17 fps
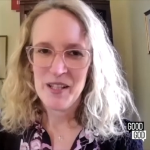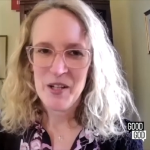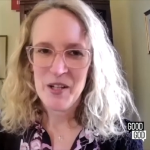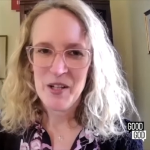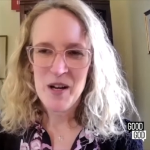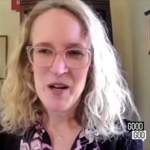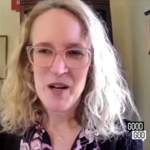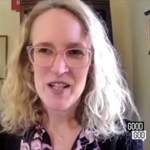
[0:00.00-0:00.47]

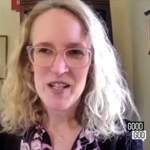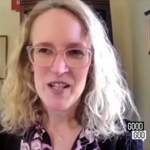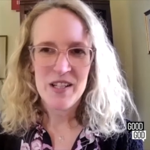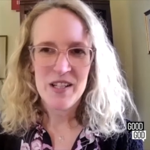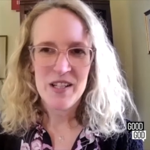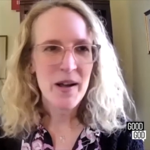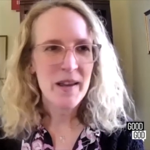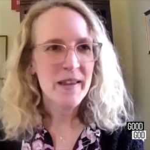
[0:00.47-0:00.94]
question.
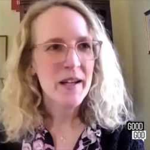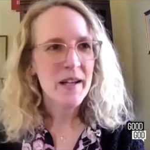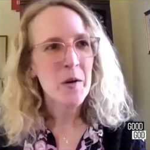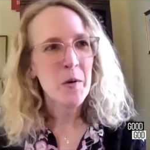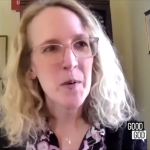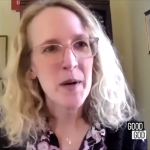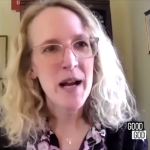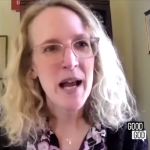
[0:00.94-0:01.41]
So I
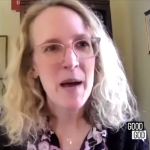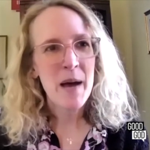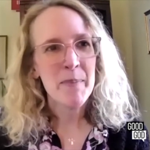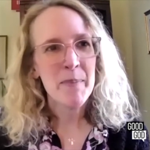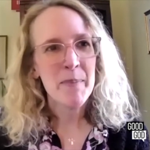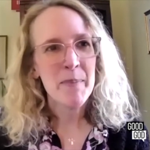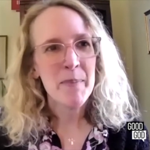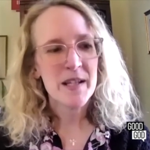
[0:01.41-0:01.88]
think what
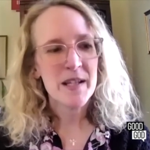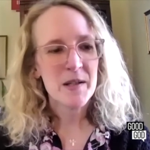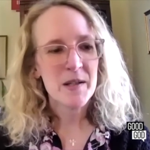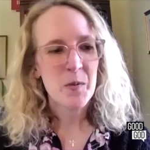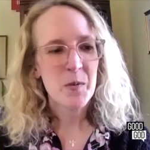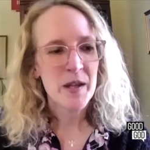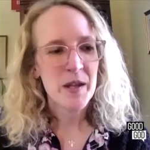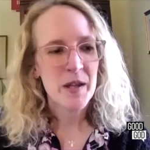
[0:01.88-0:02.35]
happens is
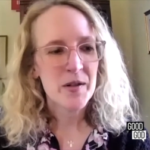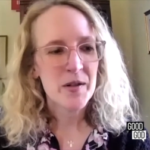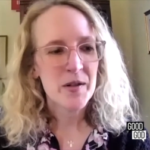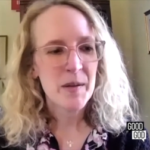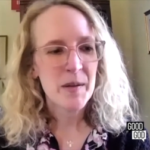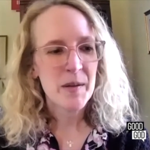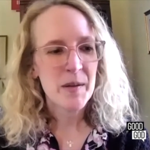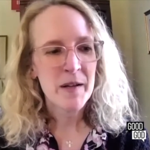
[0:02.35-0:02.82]
when there's
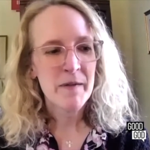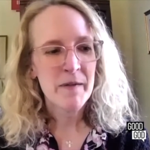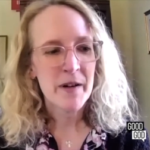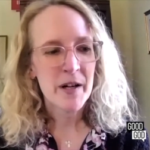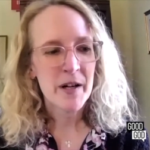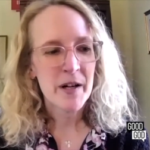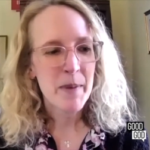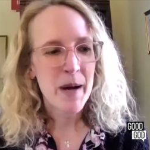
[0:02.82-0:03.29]
something
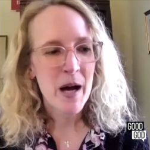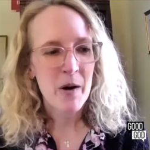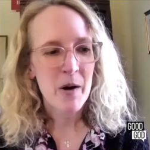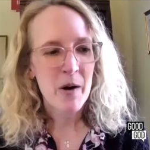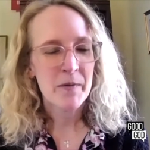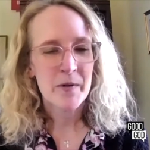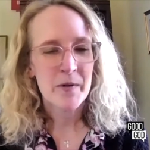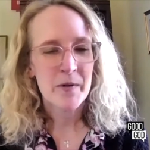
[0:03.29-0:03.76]
very
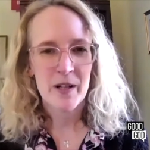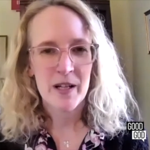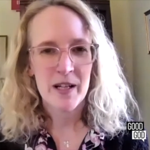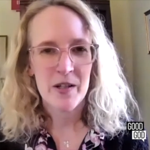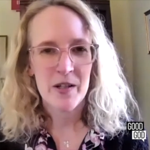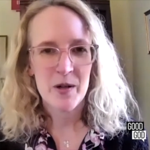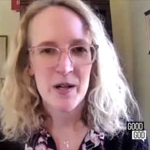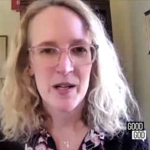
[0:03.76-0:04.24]
powerful
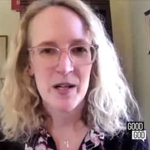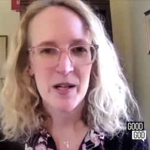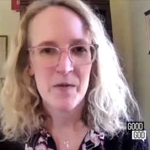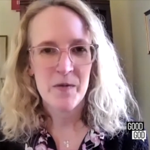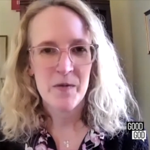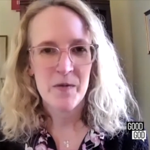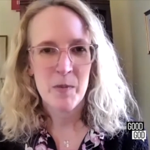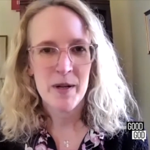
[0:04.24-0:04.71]
and
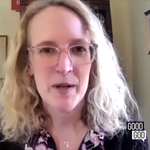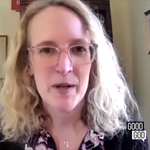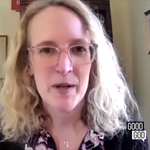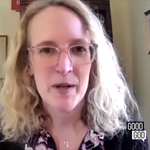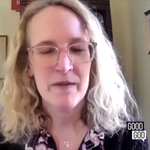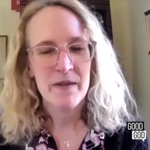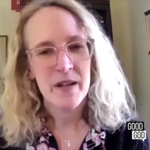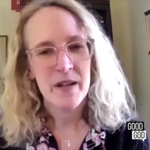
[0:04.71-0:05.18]

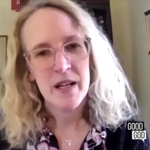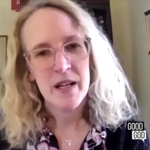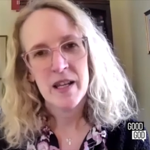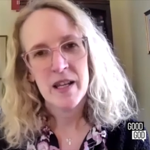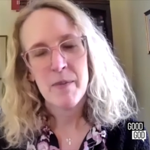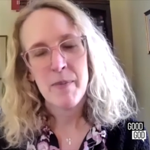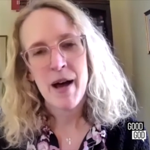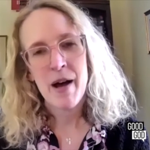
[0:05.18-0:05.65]
transformative,
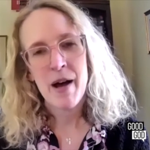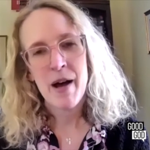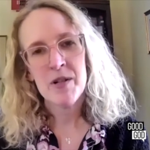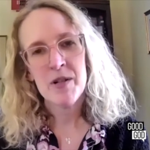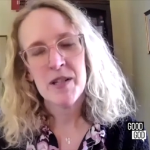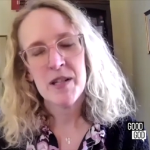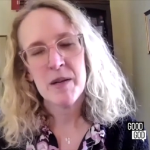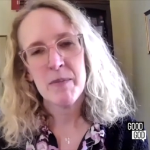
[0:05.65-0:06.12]
the
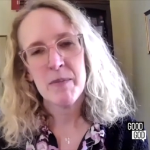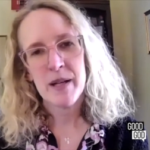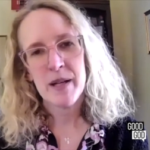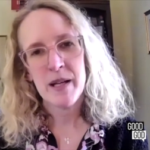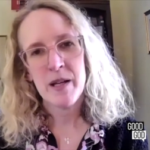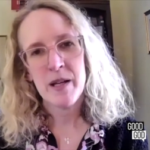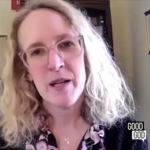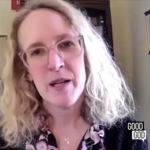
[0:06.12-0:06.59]
powers that
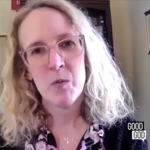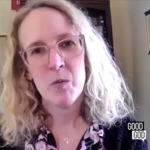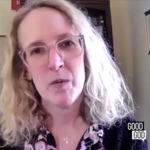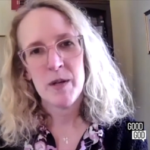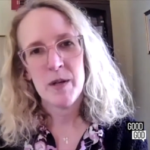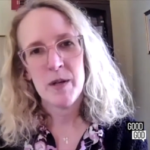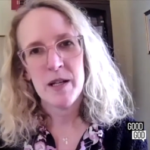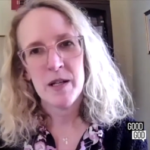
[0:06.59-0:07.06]
be
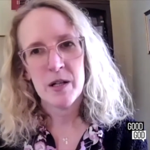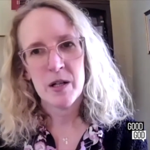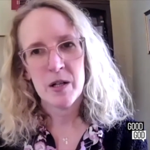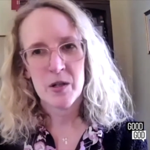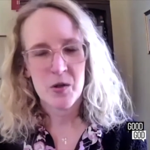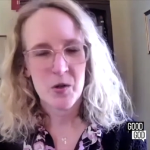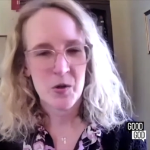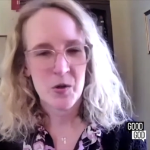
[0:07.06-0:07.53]
need to
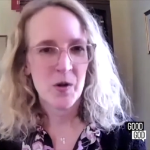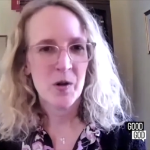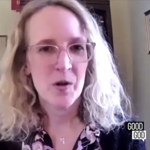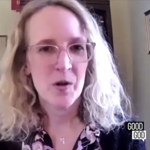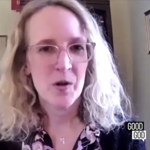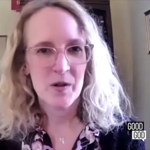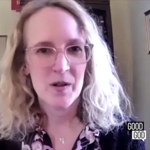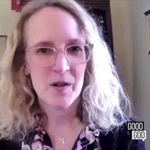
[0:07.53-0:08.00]

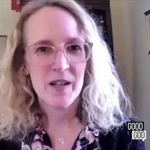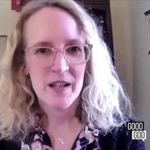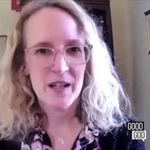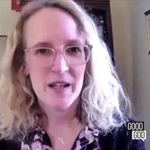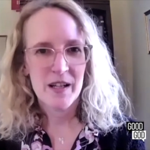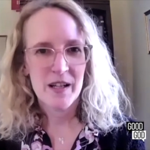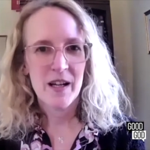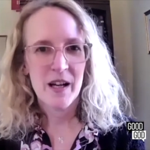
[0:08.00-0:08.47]
control
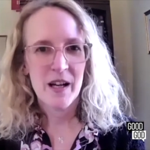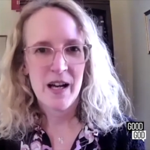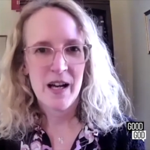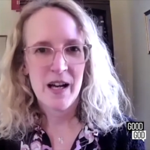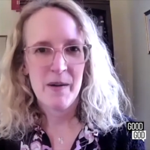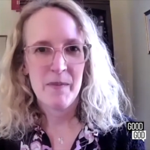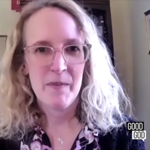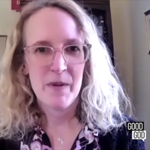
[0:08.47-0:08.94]

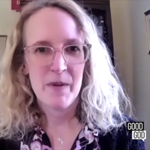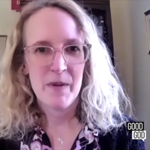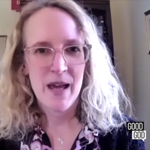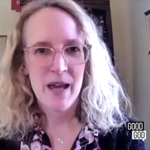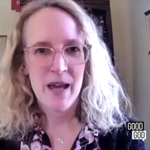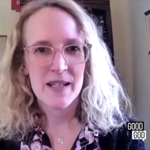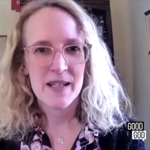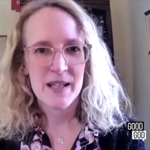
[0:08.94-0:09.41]

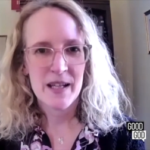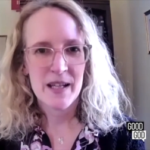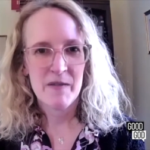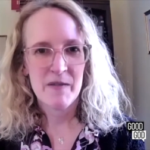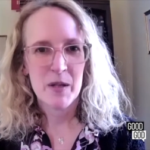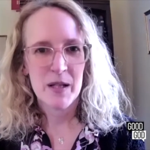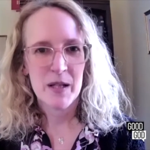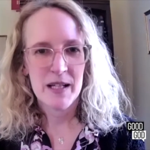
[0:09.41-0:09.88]
that set
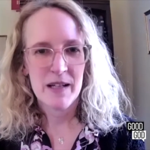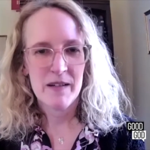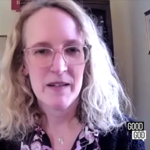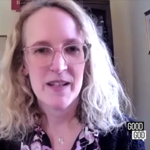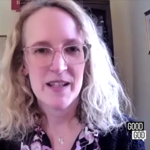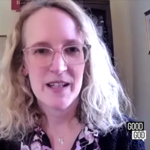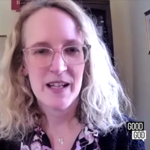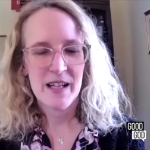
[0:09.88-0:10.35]
of
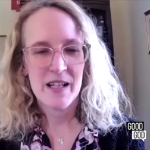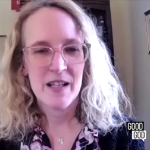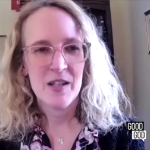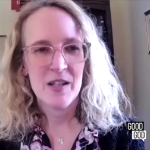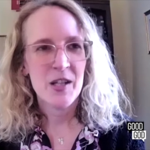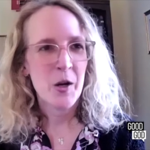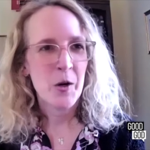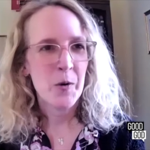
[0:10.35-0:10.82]
beliefs. And
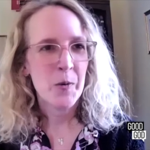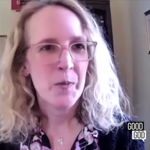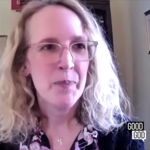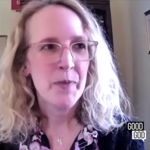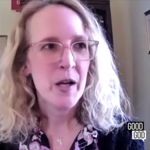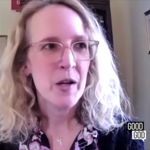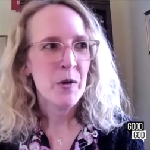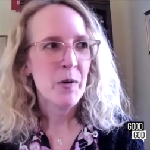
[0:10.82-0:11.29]

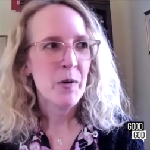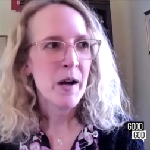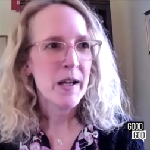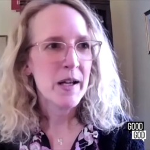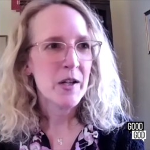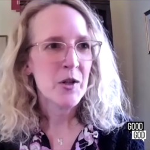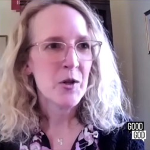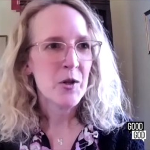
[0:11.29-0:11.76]
so
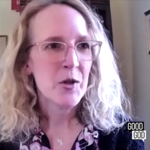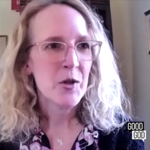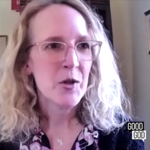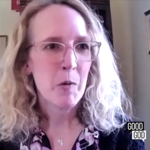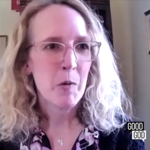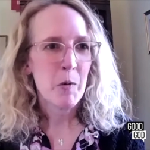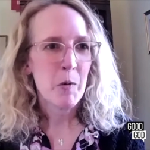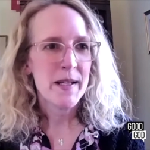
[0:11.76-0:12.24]
throughout history,
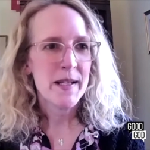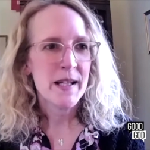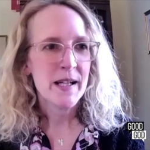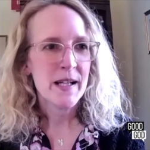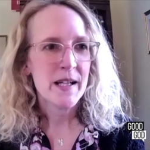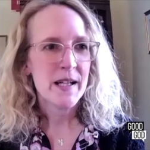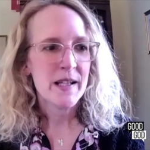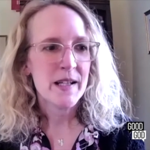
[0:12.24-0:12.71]
what we
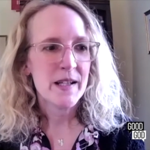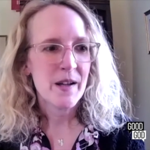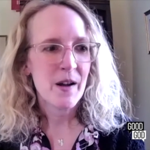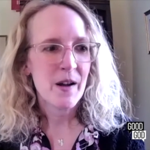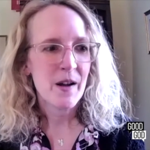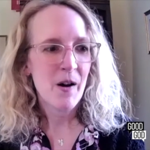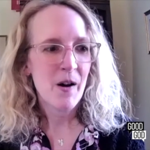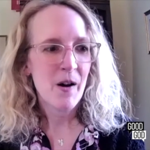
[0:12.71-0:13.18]
see is
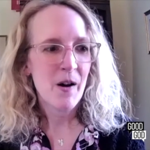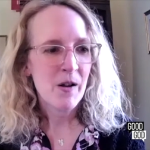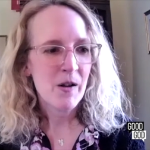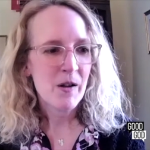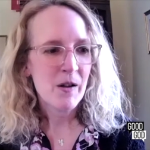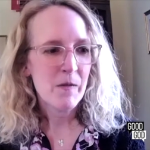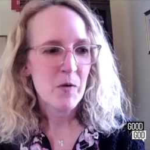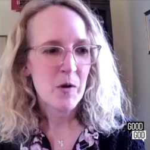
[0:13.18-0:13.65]

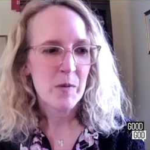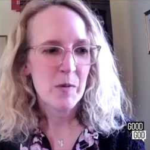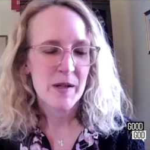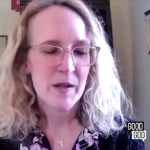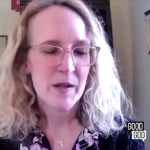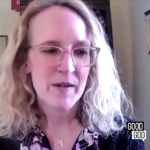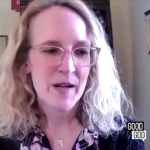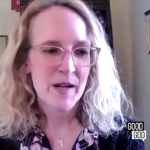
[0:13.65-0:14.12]
all forms
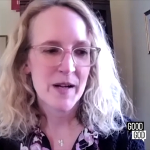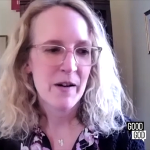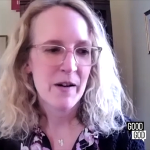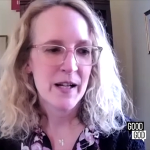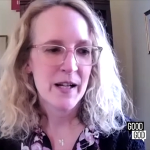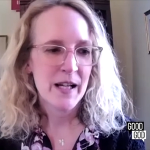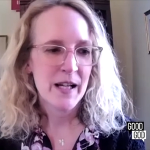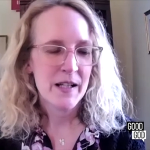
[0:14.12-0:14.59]
of
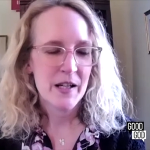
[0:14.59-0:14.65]
tyranny